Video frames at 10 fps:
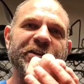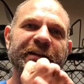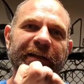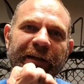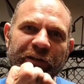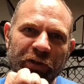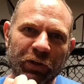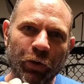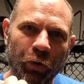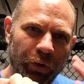it
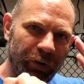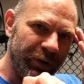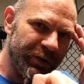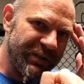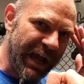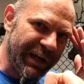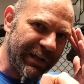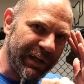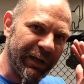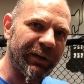into your
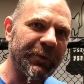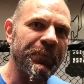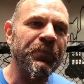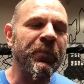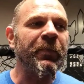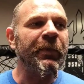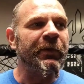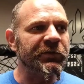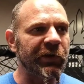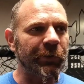technique.
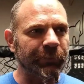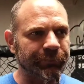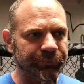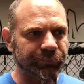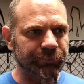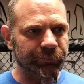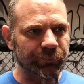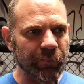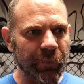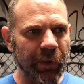So
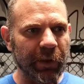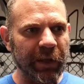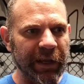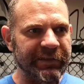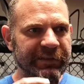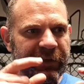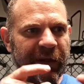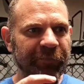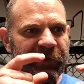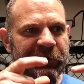it's the
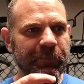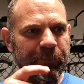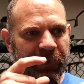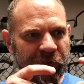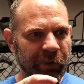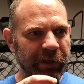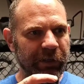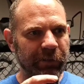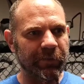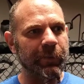difference
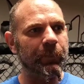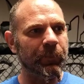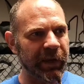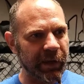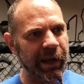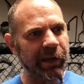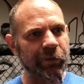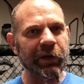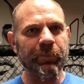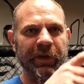between being
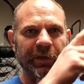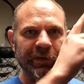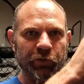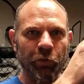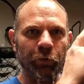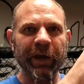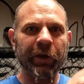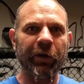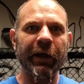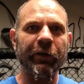angry and being controlled by
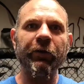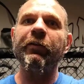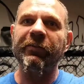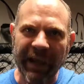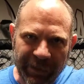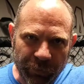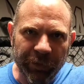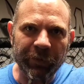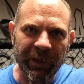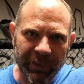your anger. That's where
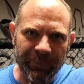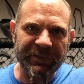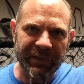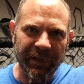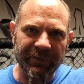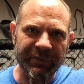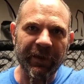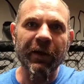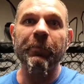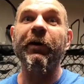you make mistakes.
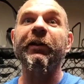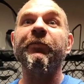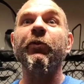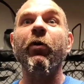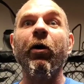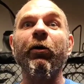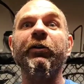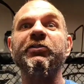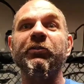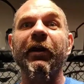But if you
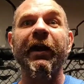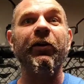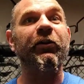harness your anger